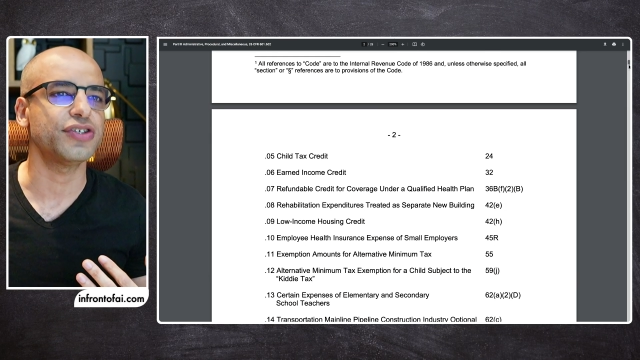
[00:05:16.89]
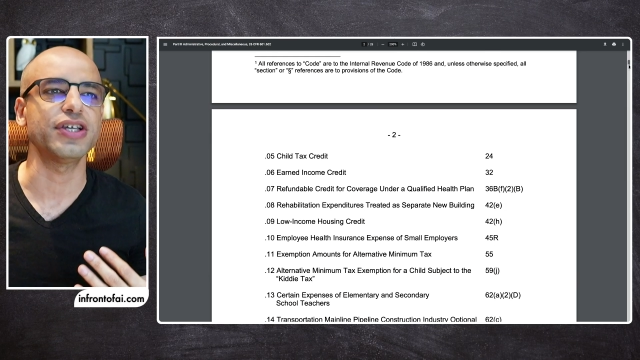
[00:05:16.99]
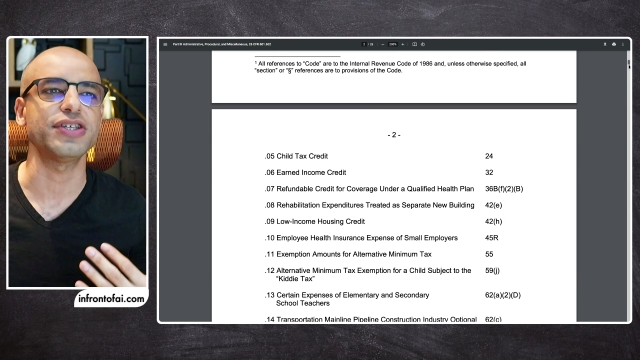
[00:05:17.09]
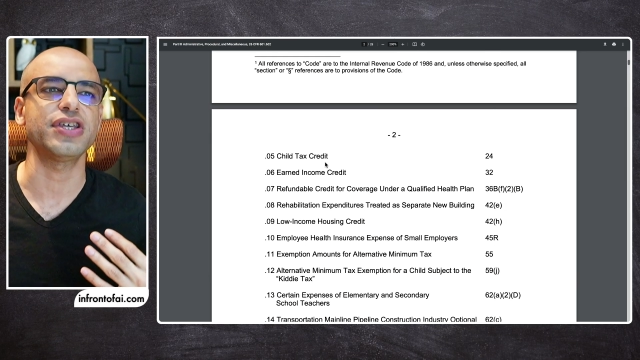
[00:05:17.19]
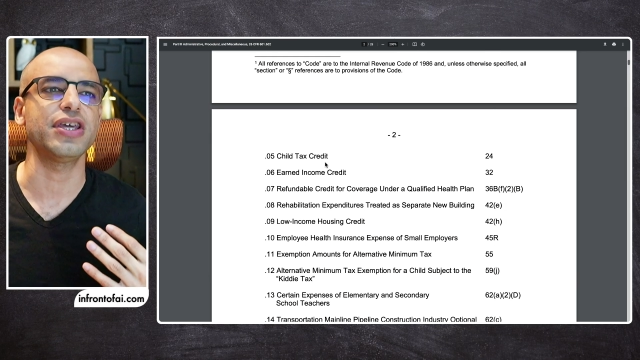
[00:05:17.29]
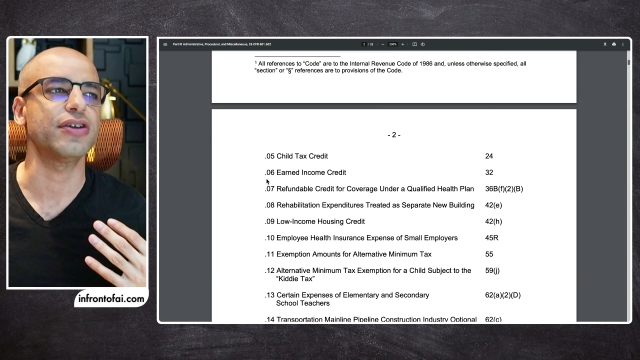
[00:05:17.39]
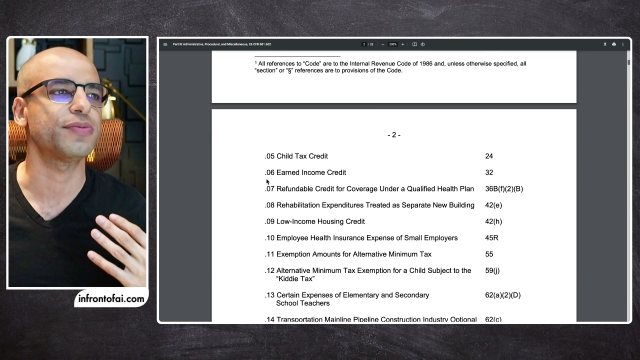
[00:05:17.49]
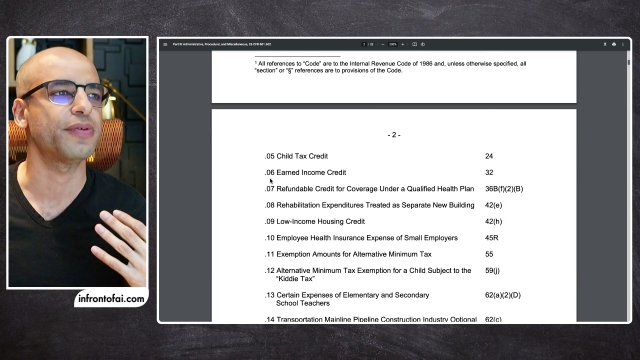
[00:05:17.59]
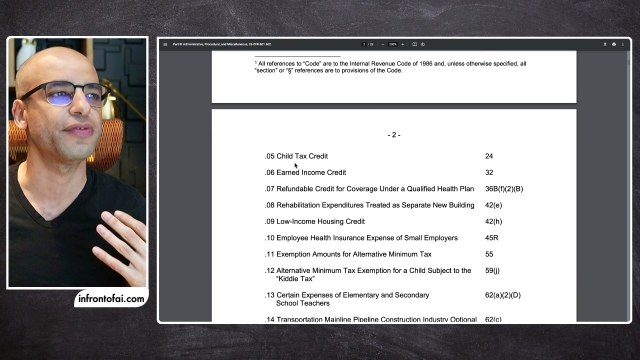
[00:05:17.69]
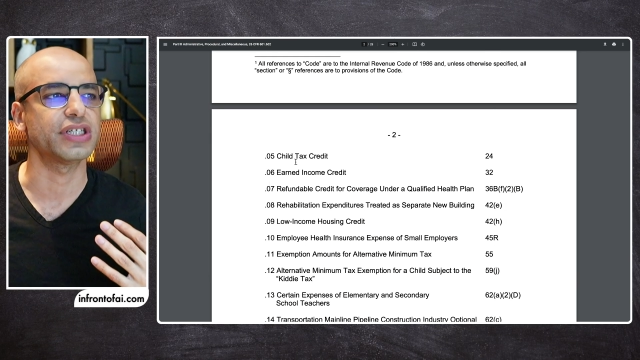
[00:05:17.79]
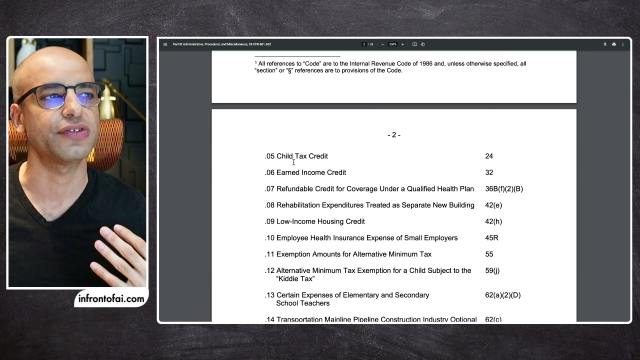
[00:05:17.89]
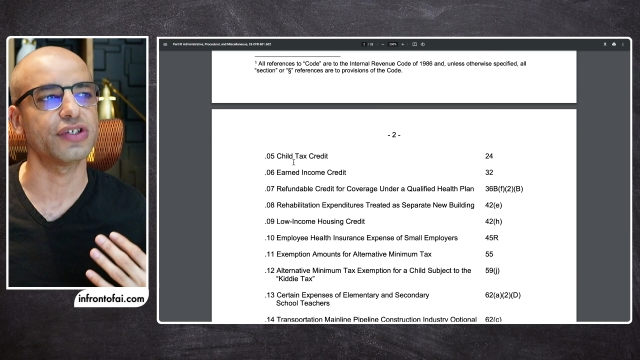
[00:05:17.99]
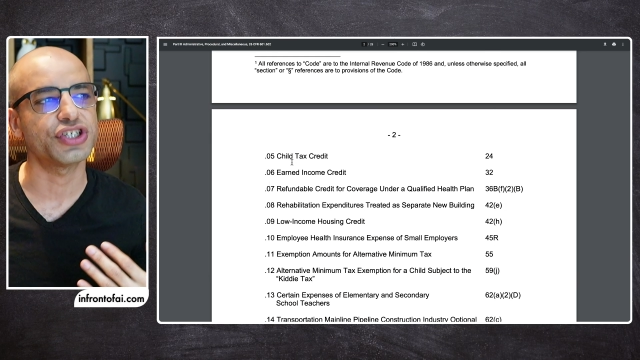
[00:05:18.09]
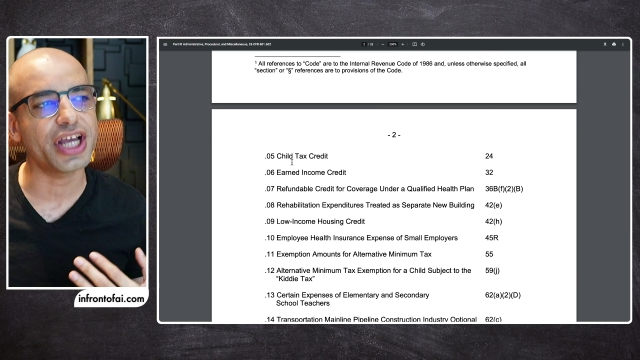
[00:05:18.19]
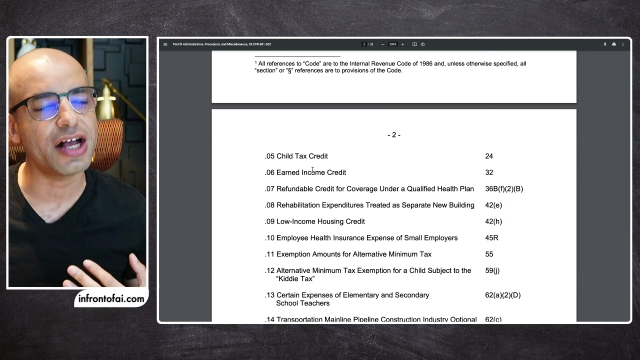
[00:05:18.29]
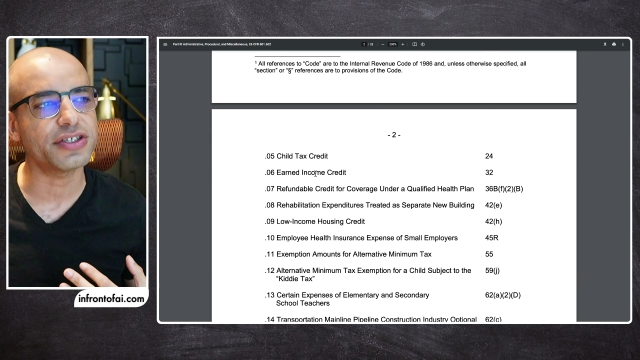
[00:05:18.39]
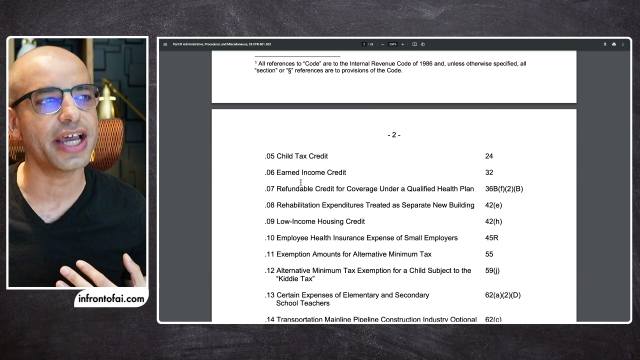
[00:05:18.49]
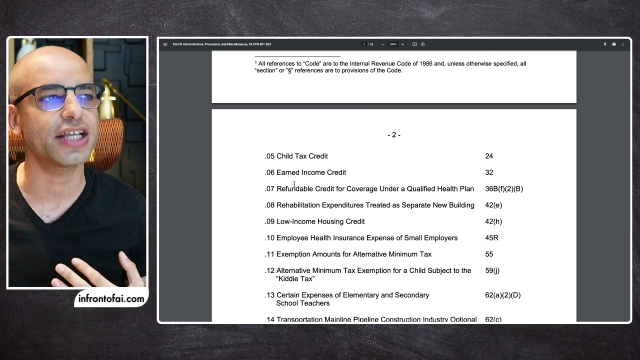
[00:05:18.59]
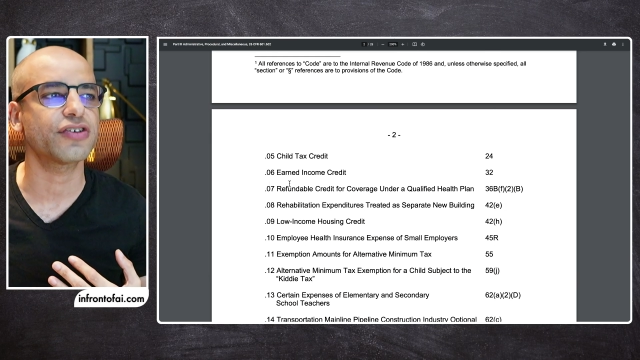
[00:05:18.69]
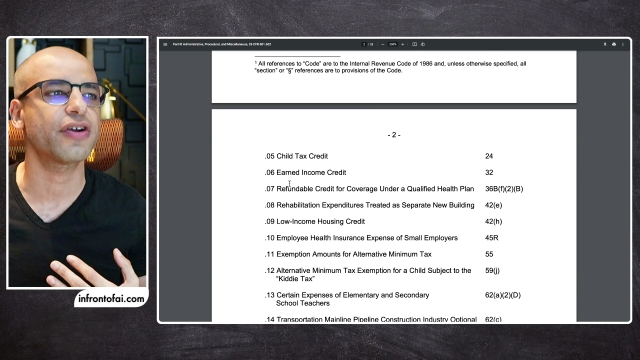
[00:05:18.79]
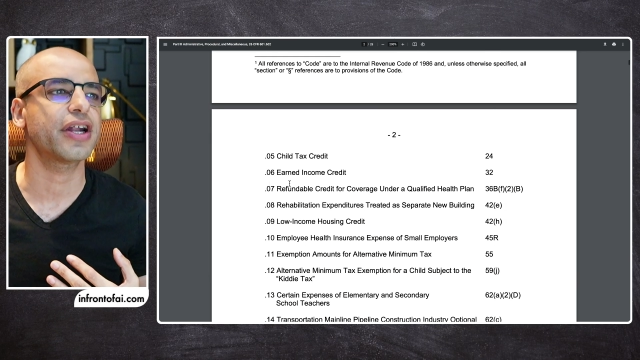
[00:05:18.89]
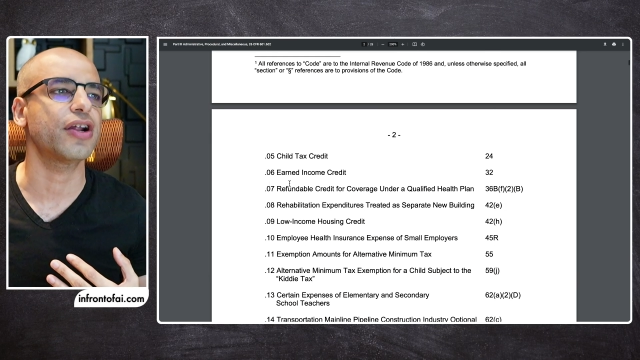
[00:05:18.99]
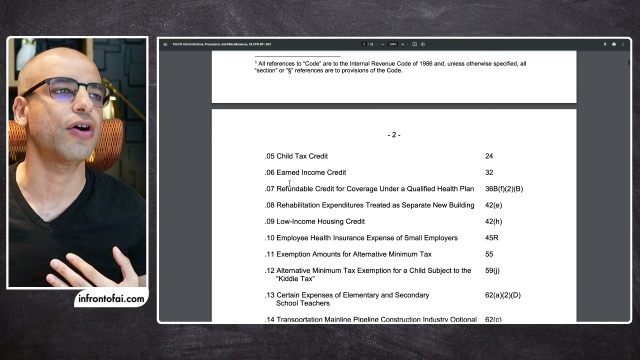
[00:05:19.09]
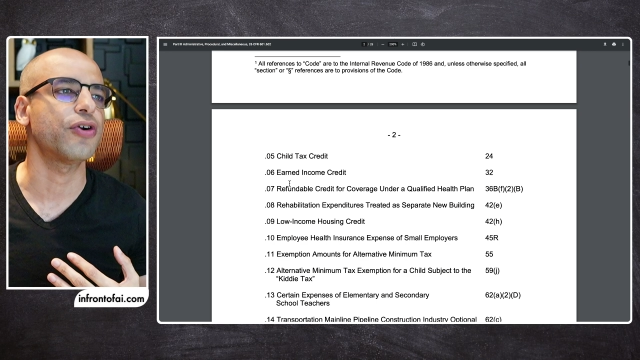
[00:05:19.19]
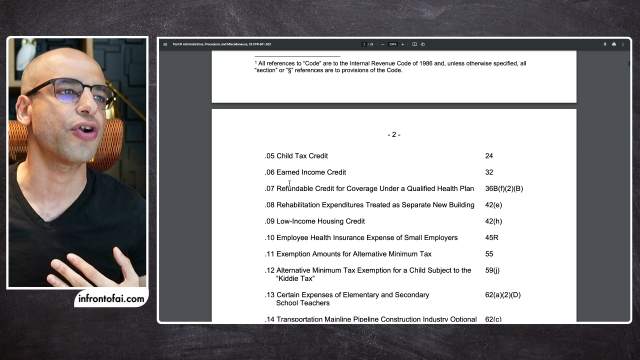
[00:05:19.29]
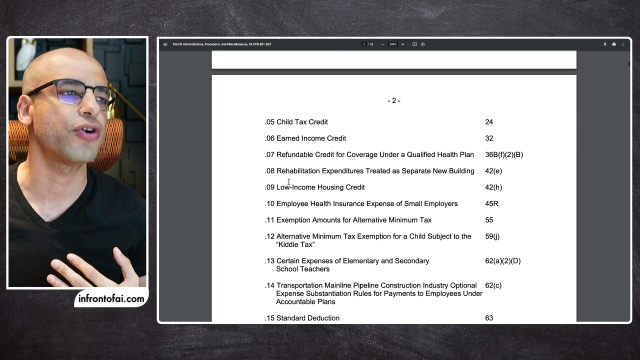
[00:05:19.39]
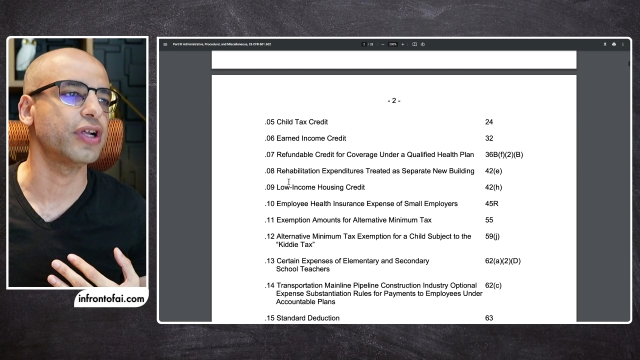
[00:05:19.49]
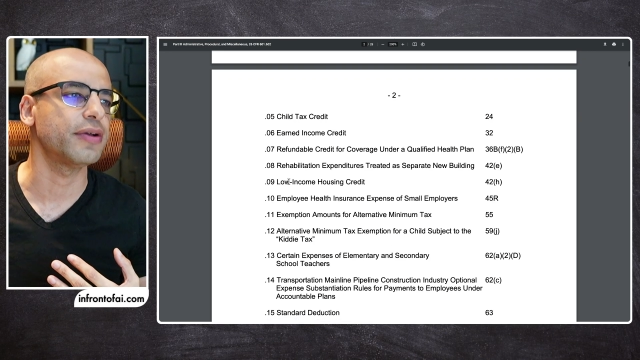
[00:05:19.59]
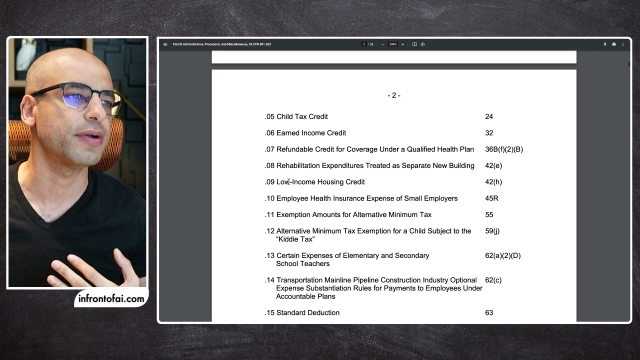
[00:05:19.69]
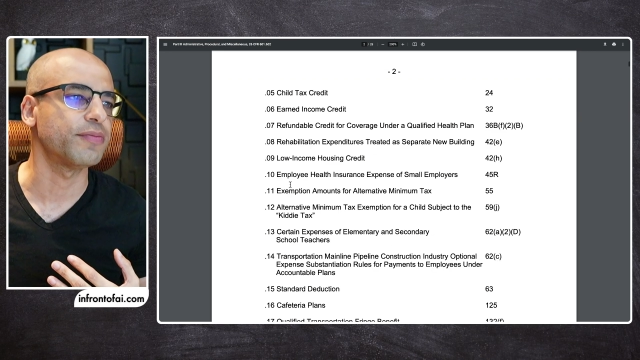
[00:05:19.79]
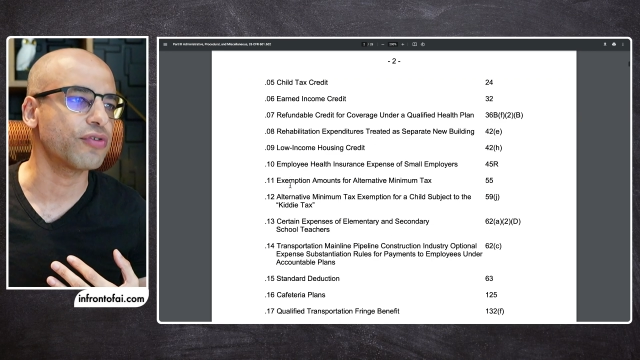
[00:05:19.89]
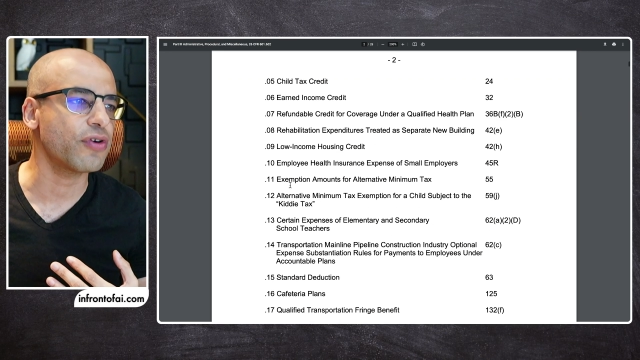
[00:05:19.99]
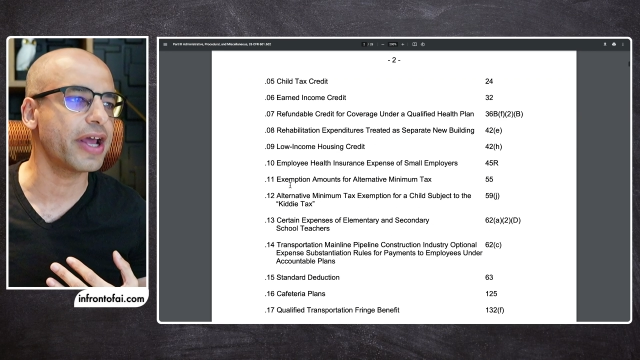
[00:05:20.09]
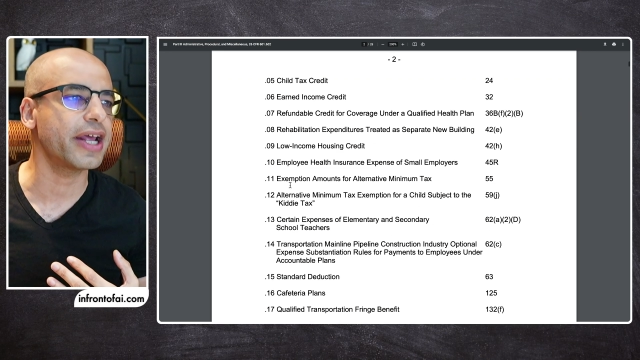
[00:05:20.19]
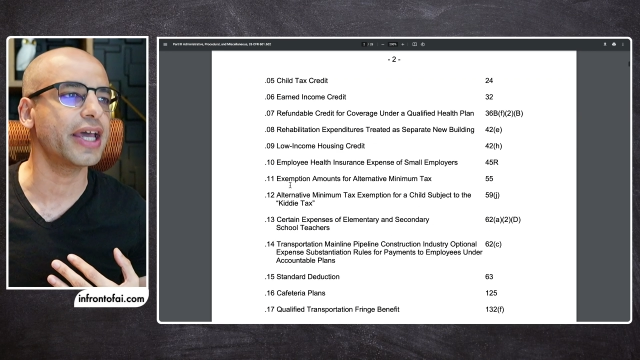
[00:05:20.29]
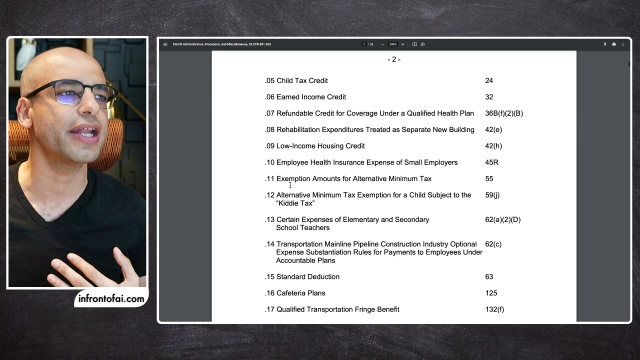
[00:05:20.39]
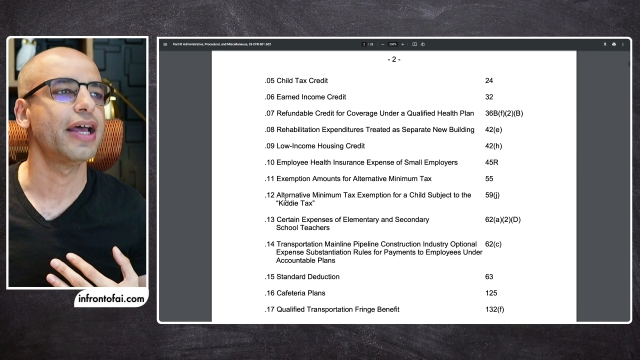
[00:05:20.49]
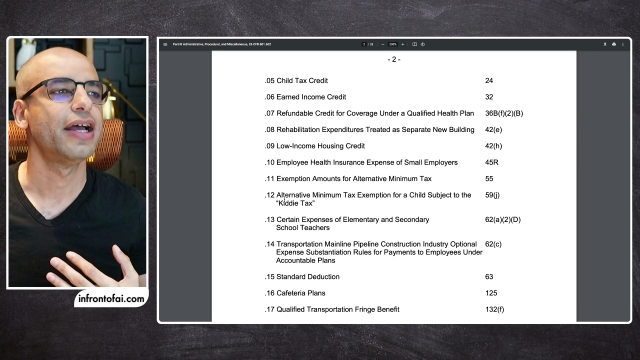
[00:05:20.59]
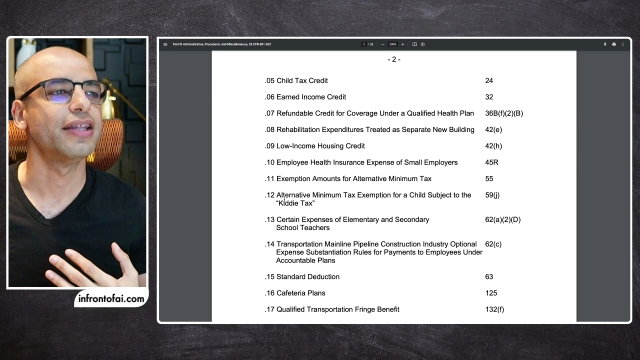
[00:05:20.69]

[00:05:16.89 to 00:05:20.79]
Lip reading: You can see there's provisions for child tax credit on earned income credit,